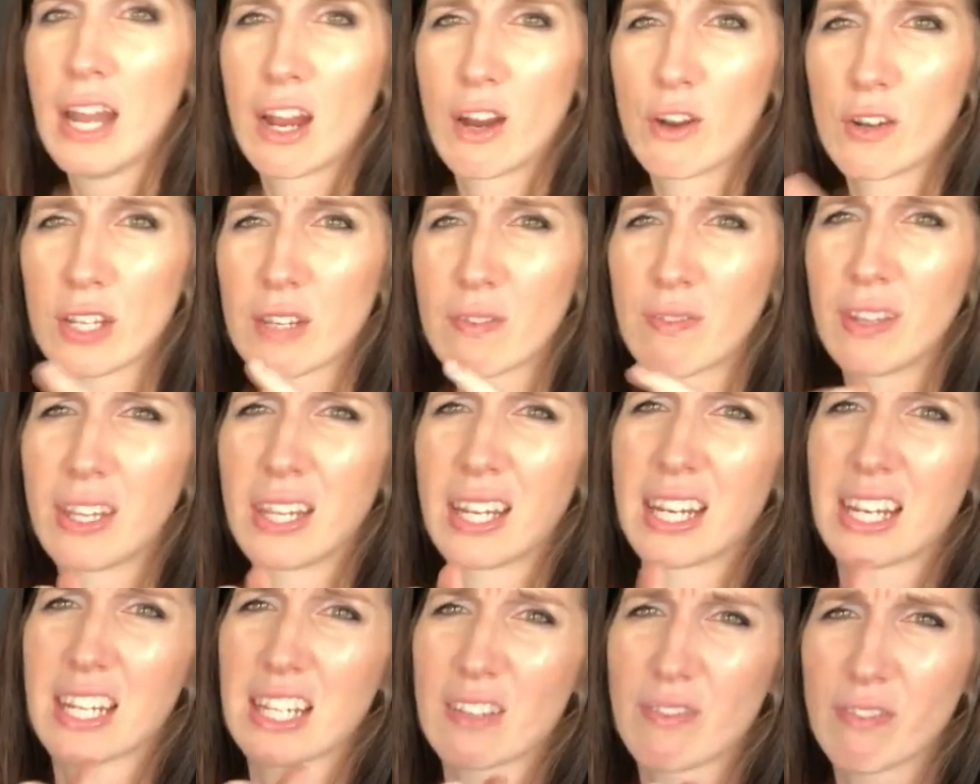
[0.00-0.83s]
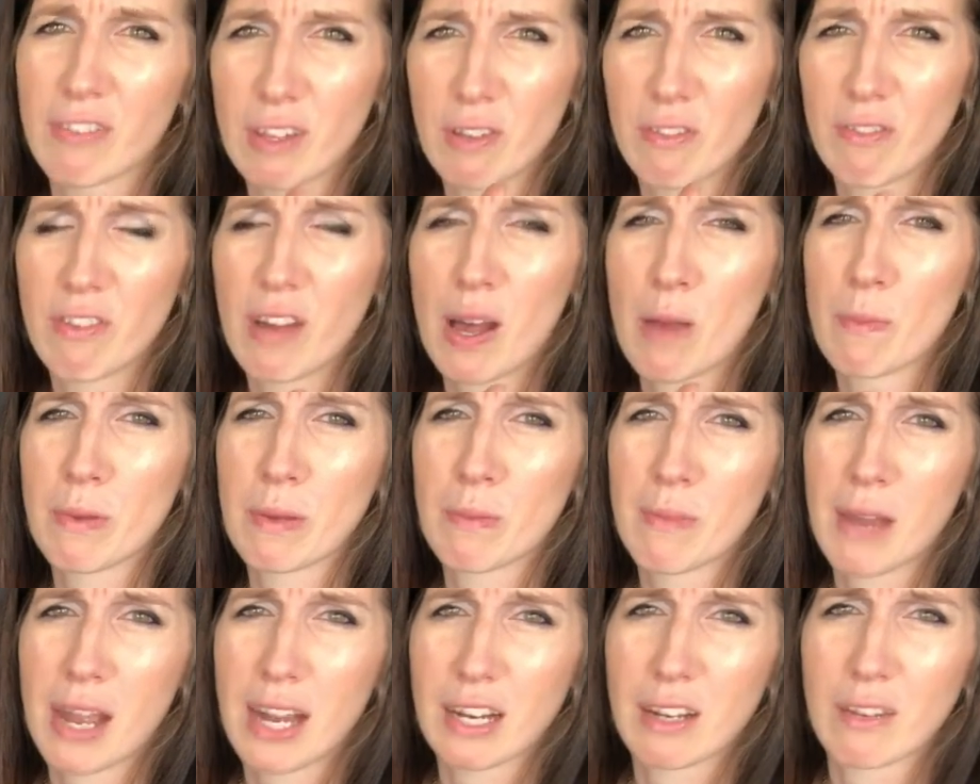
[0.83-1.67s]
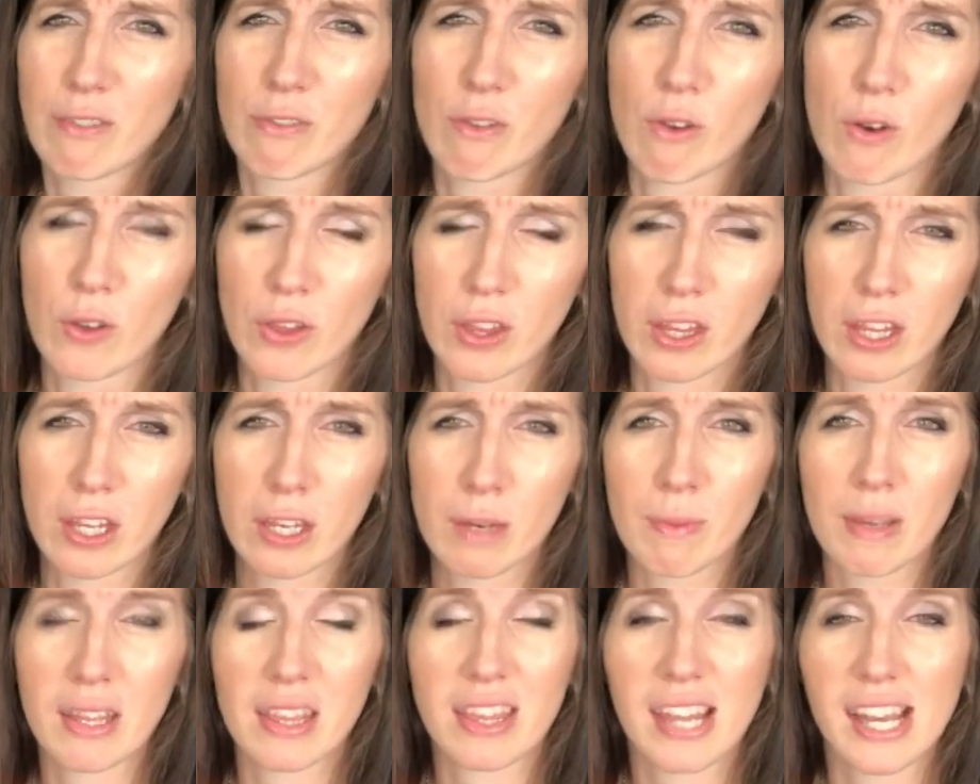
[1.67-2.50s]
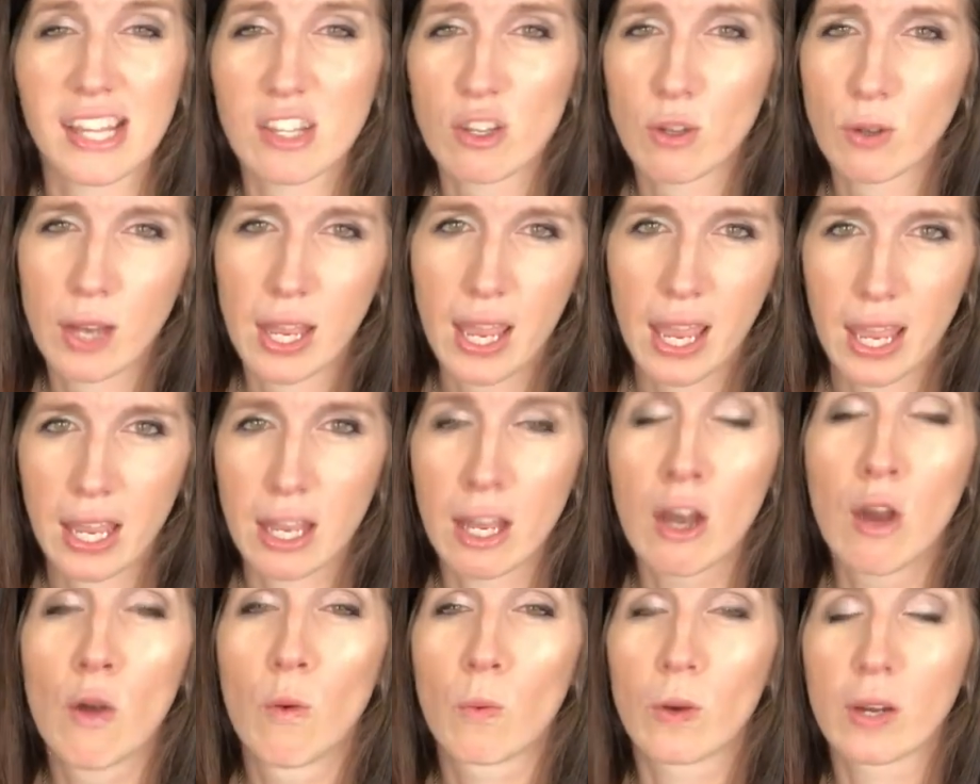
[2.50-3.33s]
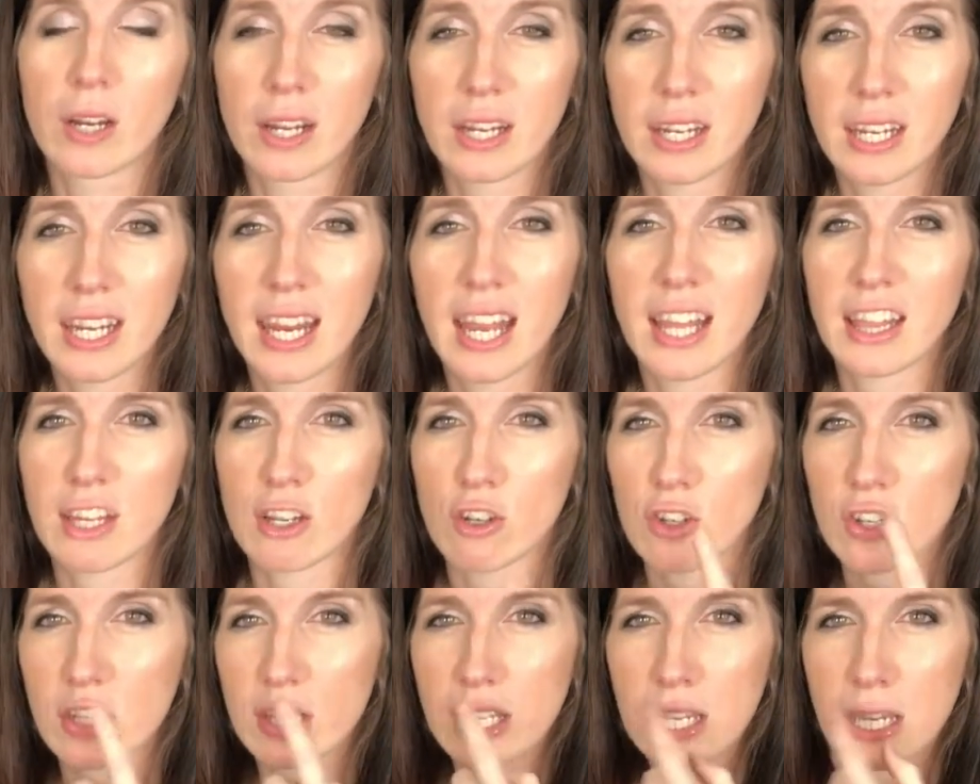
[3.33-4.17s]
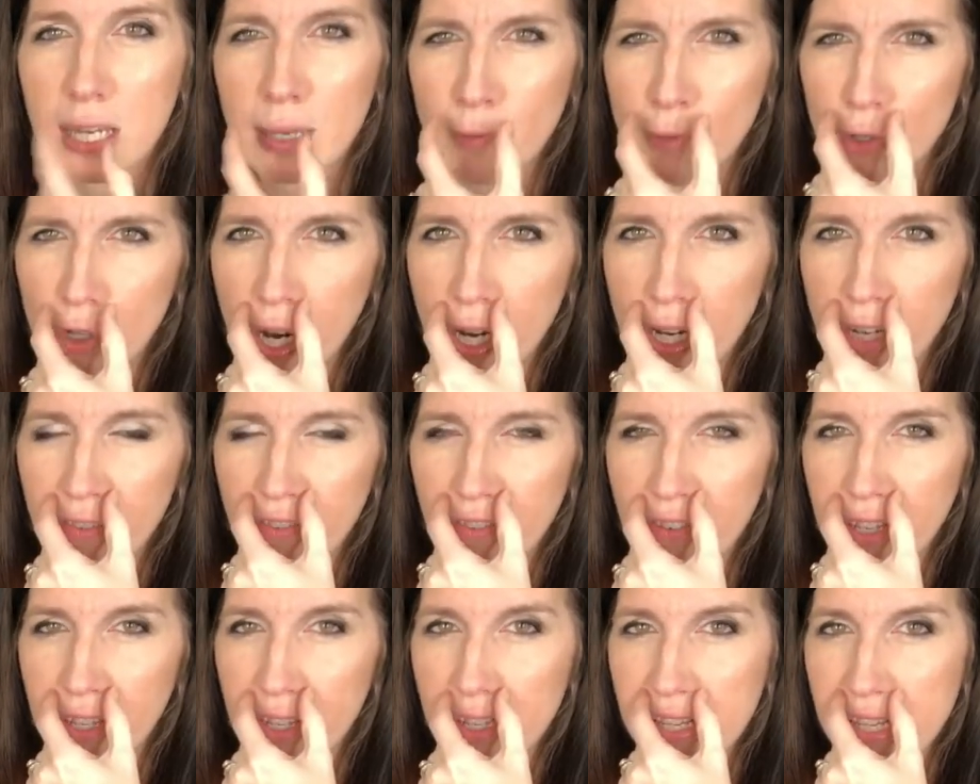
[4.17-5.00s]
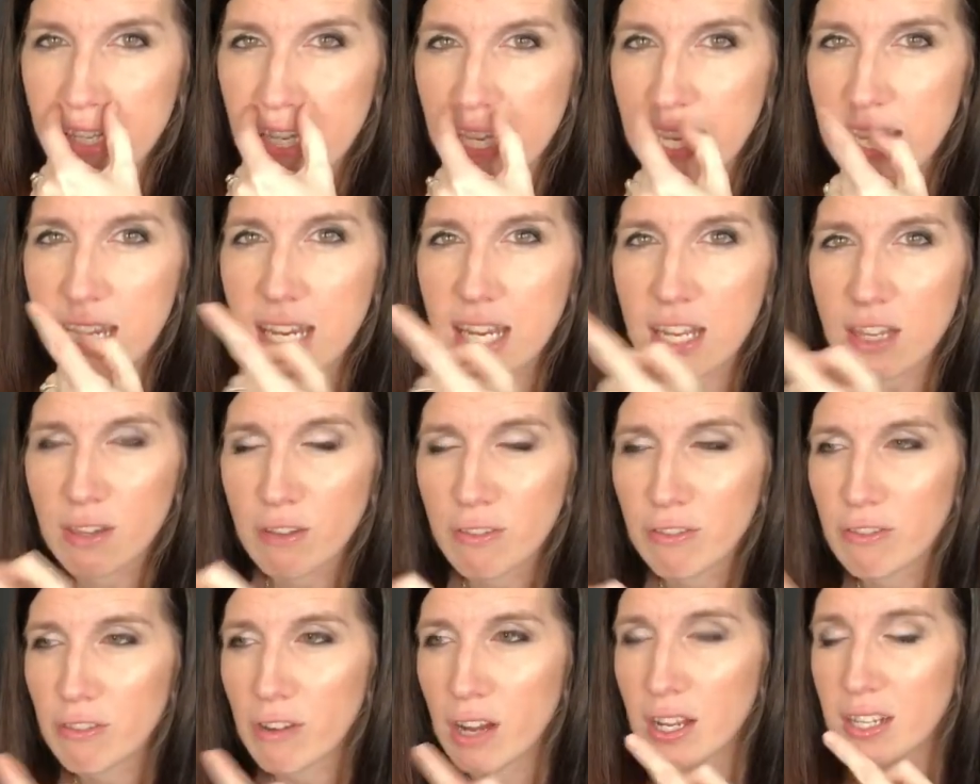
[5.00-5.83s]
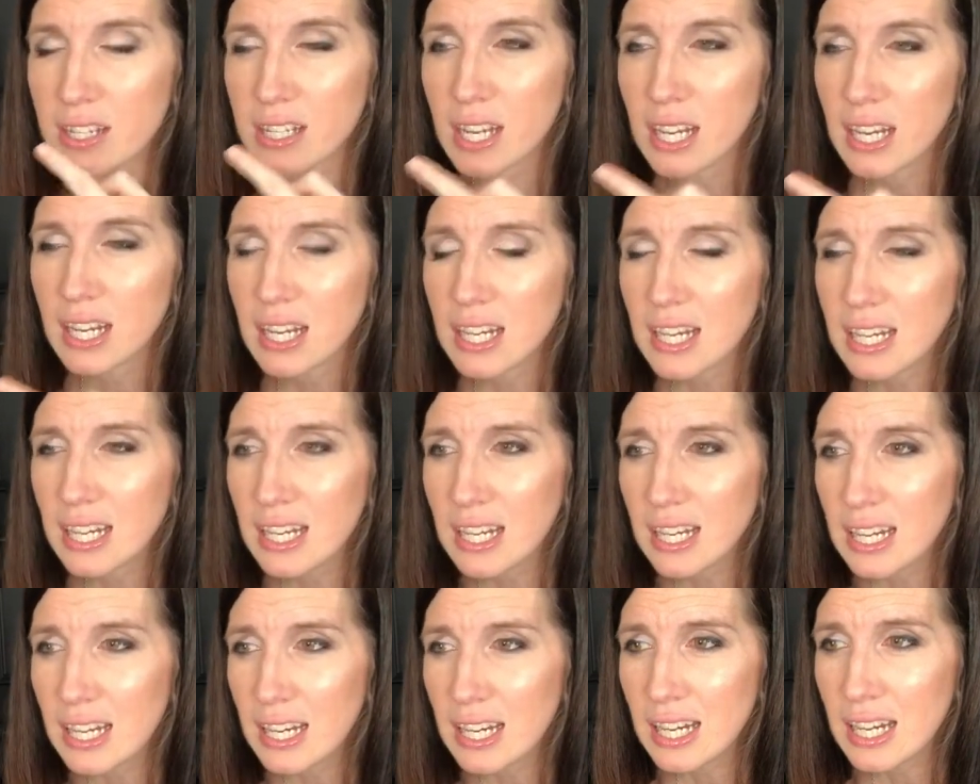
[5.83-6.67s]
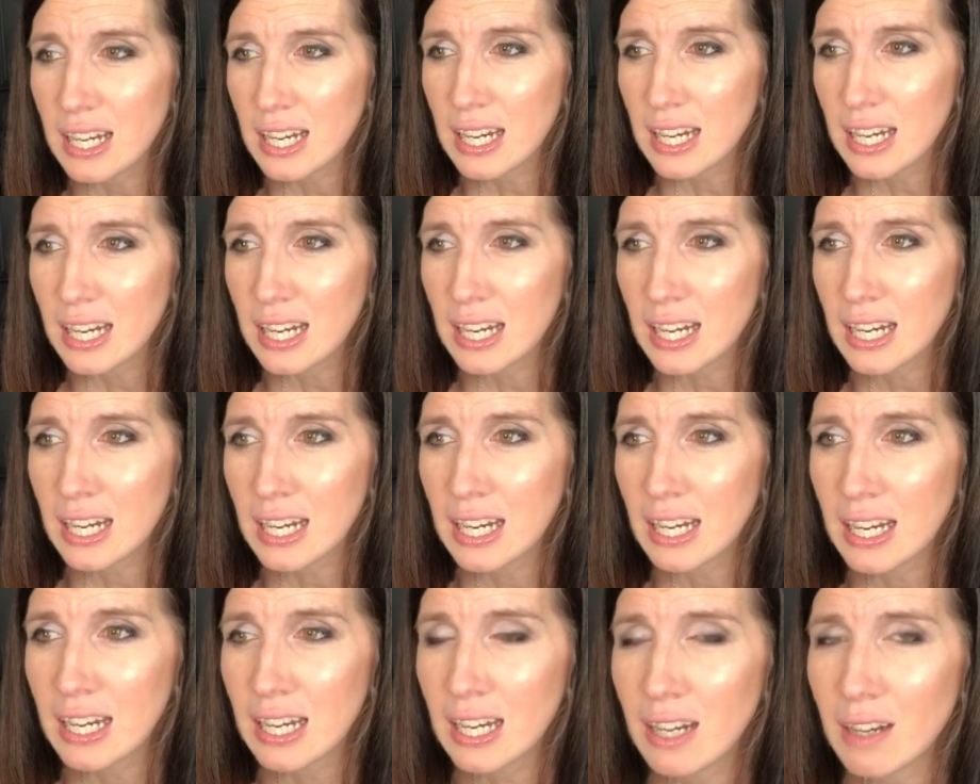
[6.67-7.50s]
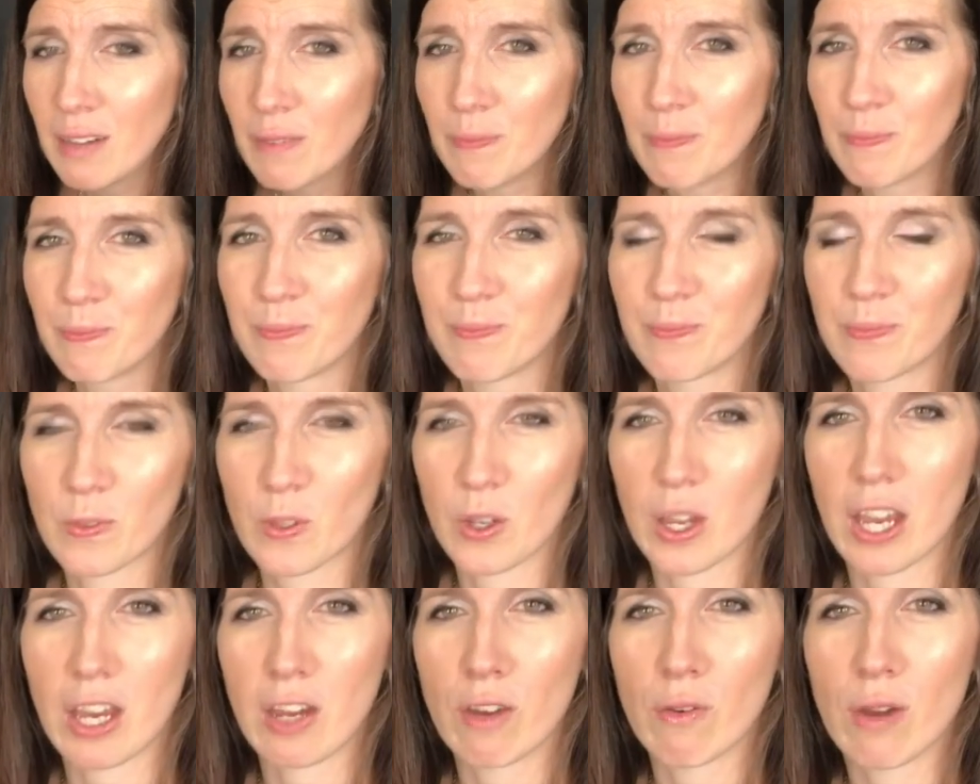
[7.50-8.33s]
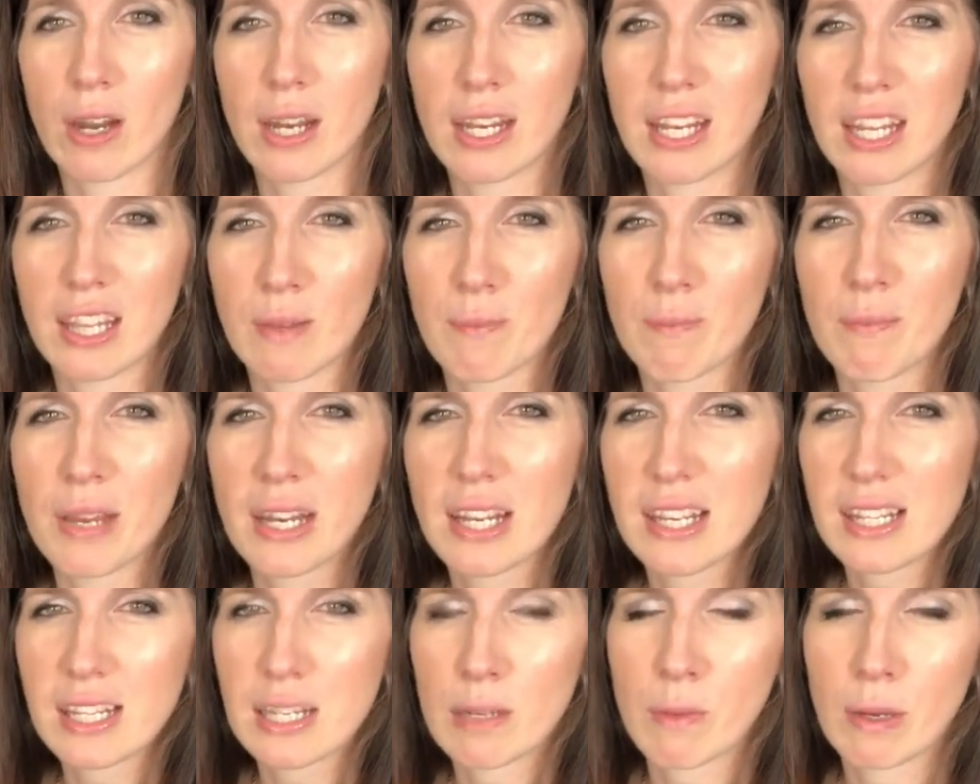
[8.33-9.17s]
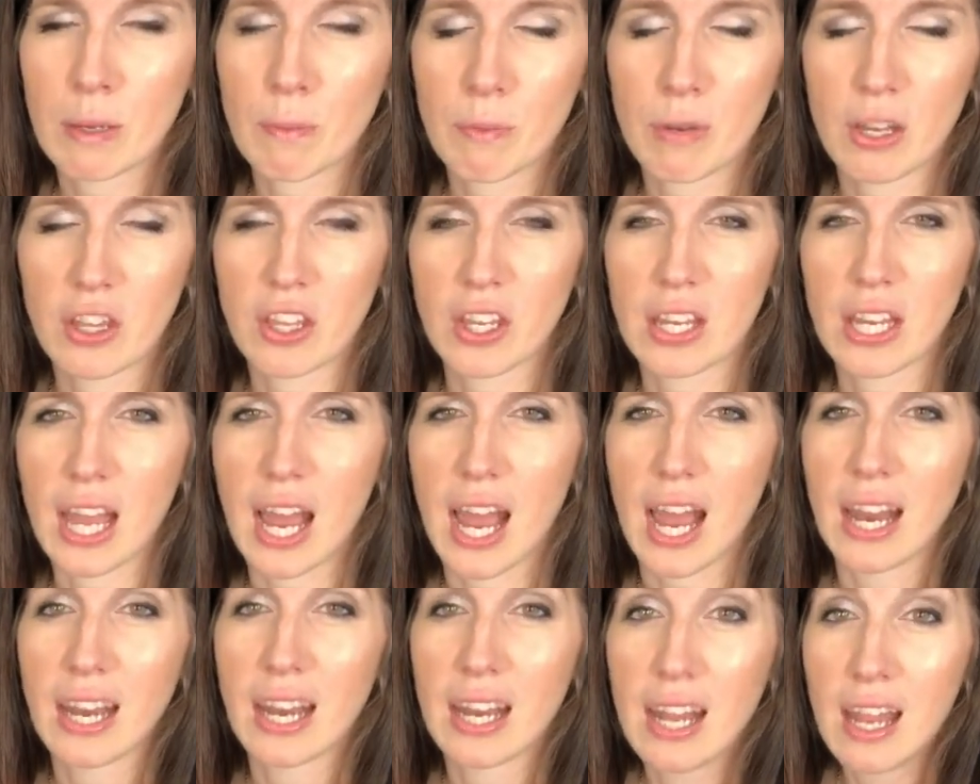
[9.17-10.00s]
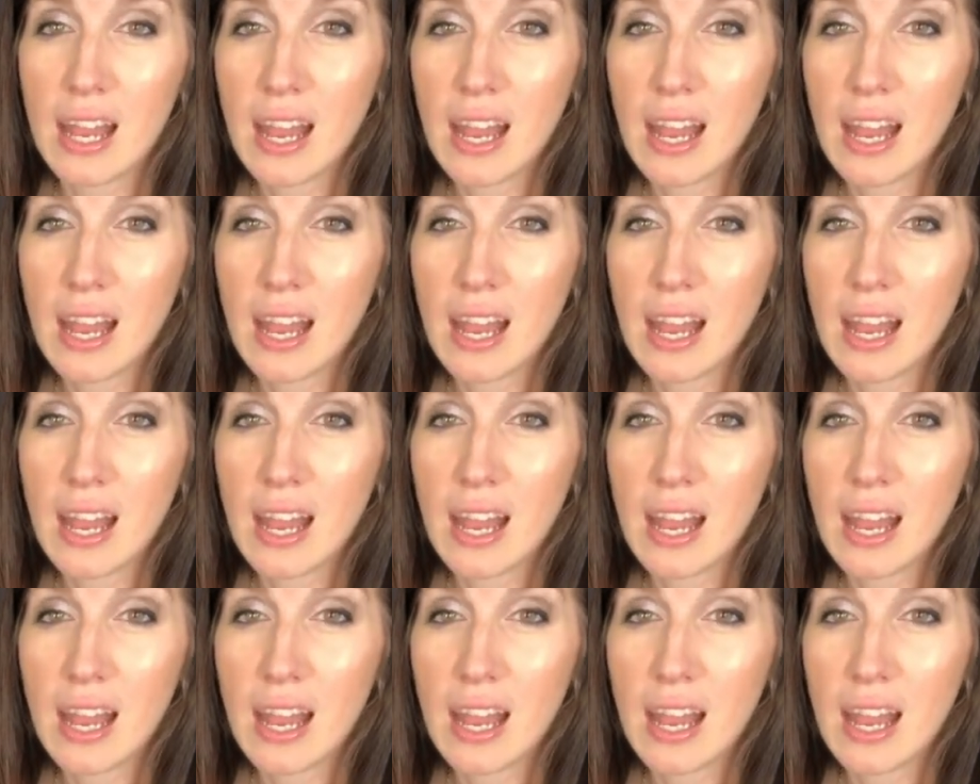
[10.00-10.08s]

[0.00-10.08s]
or it's feeling it's flip-flopping back and forth a little bit, that's okay. We're gonna get there. Just keep trying to feel this E in the front. E. Okay, you ready? Get the biggest stomach breath you got.